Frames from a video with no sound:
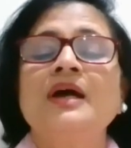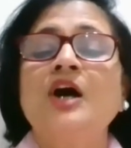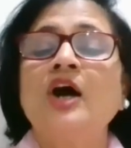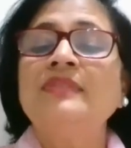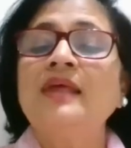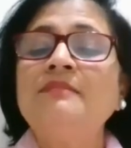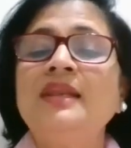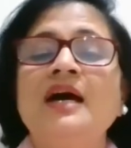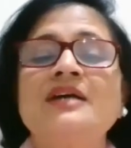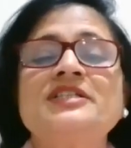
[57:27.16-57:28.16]
And then
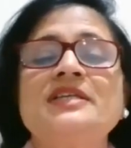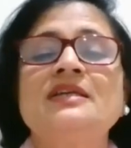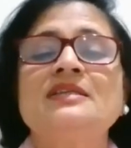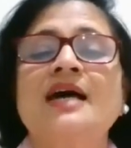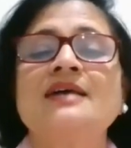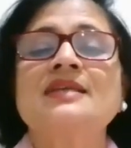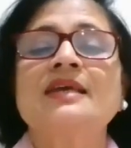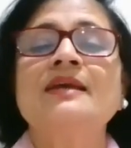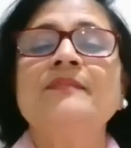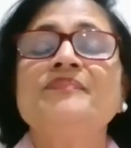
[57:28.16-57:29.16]
Meenakshi is
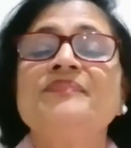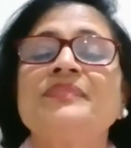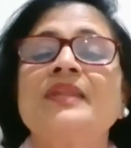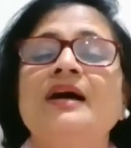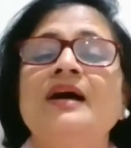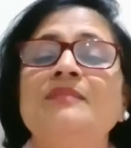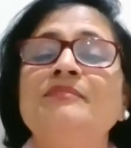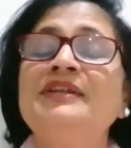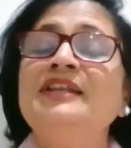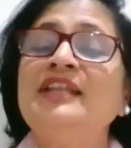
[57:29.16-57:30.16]
asking,
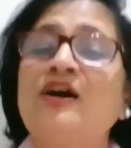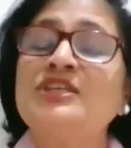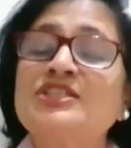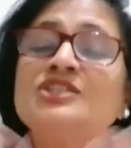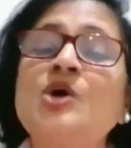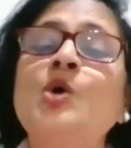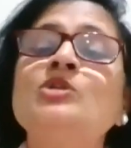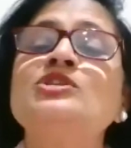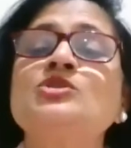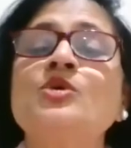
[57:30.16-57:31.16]
now this is the
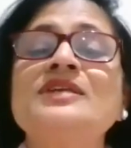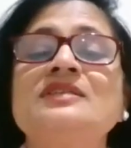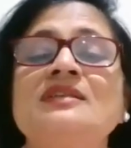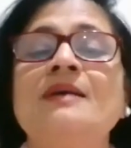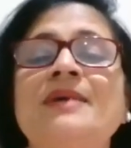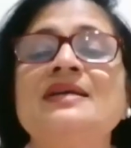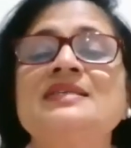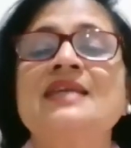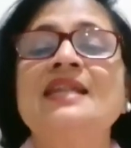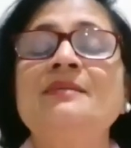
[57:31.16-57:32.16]
whole story. Sitama
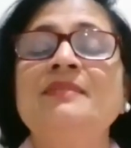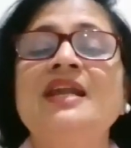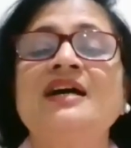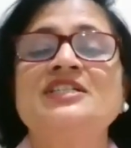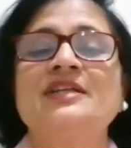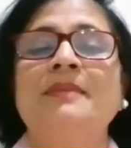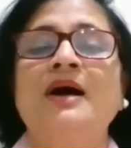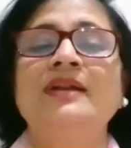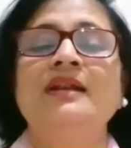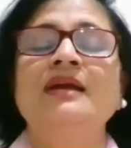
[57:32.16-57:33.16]
is telling Meenakshi
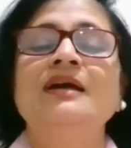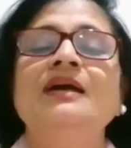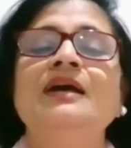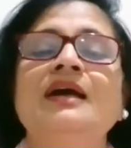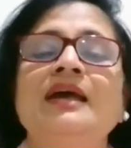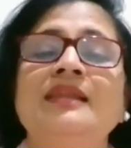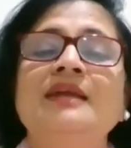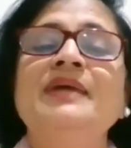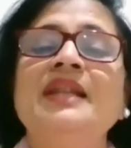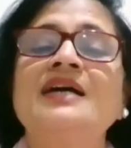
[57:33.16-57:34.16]
about it. And
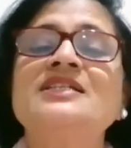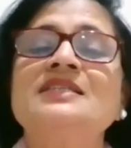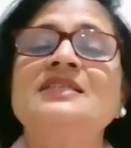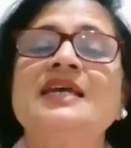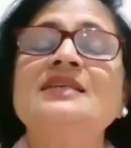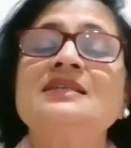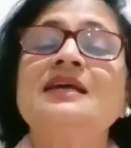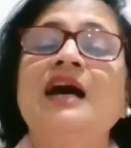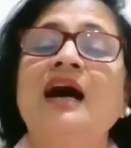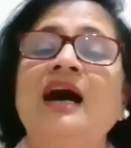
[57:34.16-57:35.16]
then Meenakshi
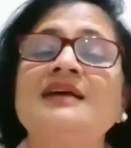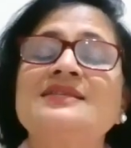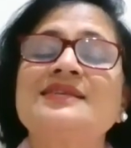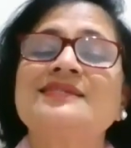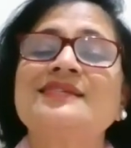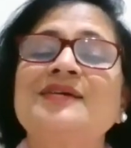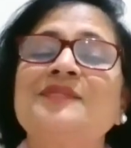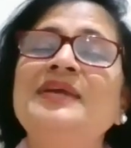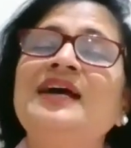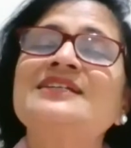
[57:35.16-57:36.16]
asks,
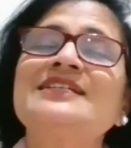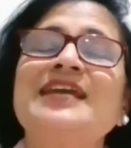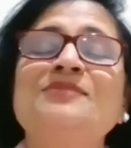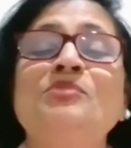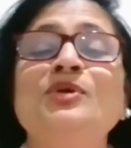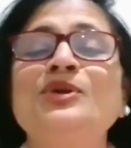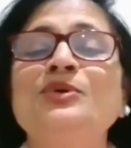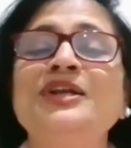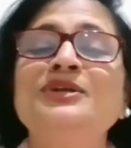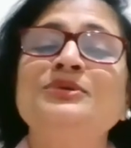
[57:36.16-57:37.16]
Meenakshi can put
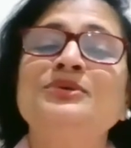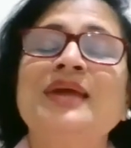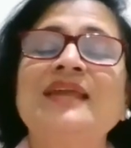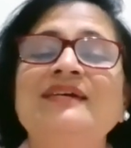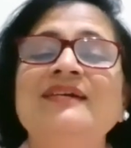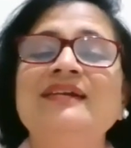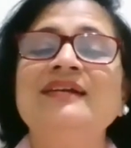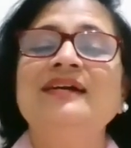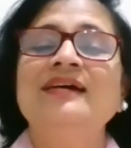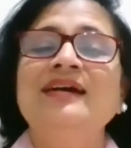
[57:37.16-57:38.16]
two and two together.
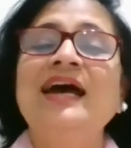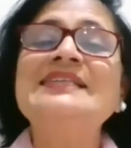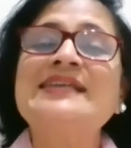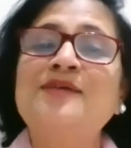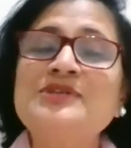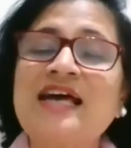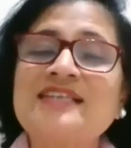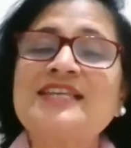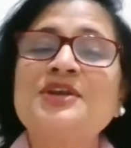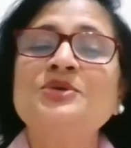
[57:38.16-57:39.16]
As I was
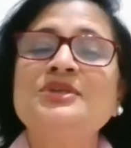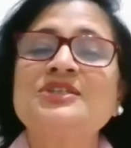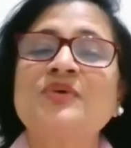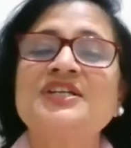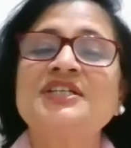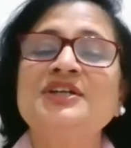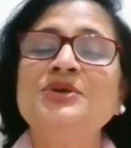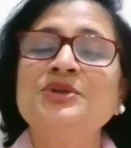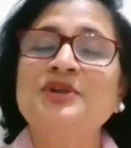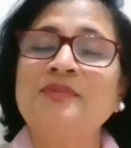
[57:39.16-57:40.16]
asking you this question, do
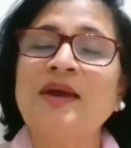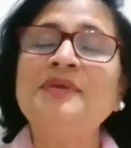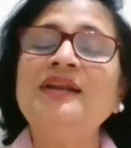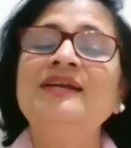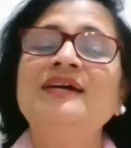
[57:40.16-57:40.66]
you remember